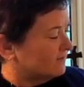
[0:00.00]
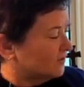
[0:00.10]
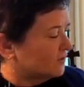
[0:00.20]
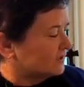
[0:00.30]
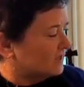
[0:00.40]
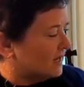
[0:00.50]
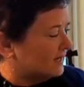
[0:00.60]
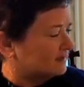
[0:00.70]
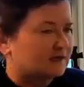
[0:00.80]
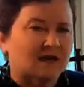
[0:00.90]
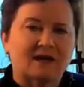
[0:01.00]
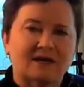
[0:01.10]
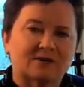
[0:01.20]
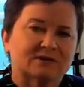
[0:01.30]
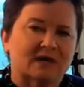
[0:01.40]
I first got
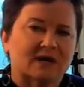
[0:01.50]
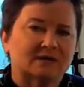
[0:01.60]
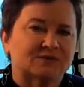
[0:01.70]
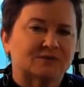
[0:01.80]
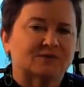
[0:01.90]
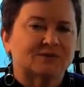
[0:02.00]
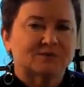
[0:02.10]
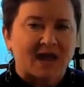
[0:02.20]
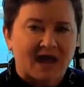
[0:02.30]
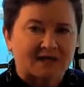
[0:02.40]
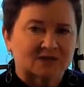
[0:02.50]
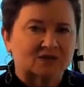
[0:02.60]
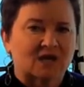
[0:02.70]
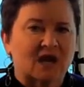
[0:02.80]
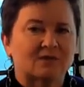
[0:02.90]
Aristotle Circles
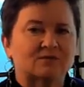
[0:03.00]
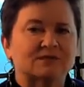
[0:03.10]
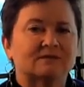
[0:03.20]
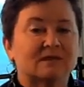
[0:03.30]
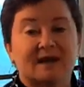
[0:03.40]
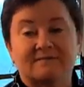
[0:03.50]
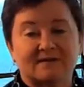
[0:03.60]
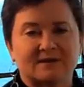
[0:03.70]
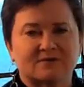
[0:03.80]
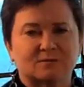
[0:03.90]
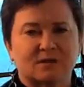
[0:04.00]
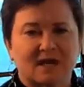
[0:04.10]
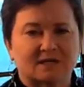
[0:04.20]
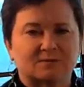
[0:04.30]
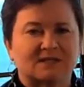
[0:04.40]
package, I was not a fan of their
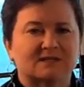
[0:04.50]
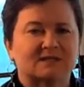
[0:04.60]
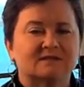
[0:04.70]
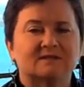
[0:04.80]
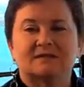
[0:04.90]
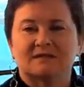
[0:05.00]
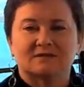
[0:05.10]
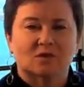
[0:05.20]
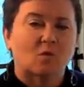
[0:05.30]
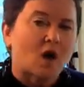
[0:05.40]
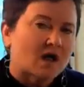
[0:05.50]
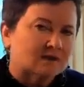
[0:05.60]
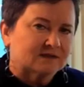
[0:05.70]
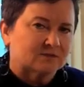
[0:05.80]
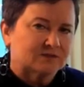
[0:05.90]
blocks because I didn't think the
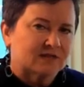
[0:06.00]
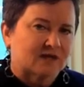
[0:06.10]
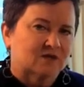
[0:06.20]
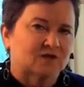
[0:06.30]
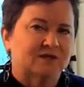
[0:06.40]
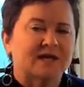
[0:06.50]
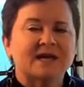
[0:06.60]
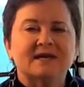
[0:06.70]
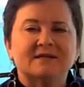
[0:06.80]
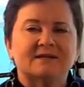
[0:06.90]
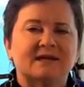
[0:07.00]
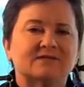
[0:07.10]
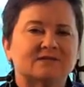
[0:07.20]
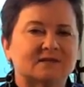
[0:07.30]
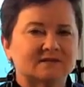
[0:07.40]
quality was that good. They
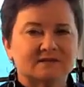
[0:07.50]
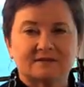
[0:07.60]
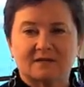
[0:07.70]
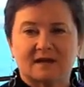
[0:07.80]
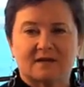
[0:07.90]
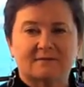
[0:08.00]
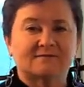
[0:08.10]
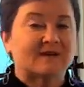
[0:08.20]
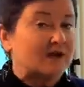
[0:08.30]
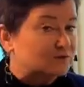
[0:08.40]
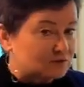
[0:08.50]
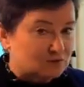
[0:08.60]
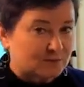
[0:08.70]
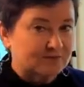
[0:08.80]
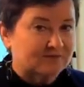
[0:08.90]
have since found a
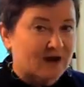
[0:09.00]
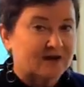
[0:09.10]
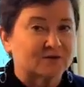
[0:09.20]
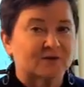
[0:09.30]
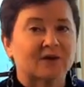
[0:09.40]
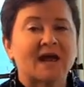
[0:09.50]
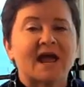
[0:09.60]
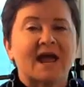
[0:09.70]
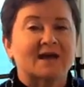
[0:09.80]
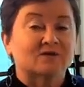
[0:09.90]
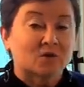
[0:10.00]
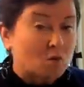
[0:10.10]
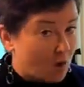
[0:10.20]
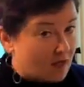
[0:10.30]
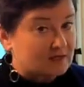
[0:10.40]
new provider, and the
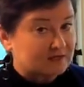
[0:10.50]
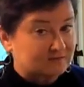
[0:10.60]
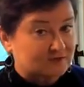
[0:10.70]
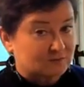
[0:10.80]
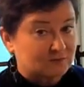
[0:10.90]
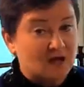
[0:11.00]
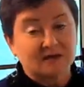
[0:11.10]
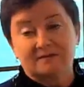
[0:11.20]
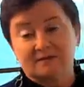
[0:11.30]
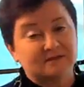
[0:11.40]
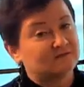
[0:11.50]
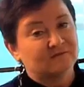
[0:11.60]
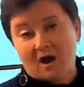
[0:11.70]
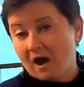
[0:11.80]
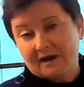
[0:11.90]
quality of their blocks is
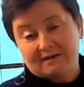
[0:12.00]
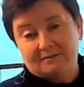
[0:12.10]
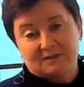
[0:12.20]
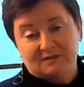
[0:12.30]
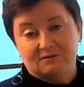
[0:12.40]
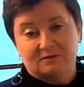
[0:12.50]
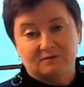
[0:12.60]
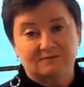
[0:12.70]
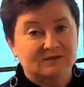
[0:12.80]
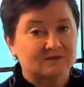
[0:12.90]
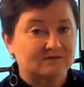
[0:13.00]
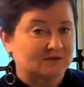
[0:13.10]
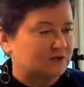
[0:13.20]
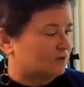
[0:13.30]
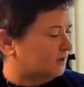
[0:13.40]
fine. I mean, they're very,
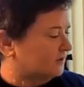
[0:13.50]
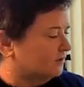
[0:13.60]
very good.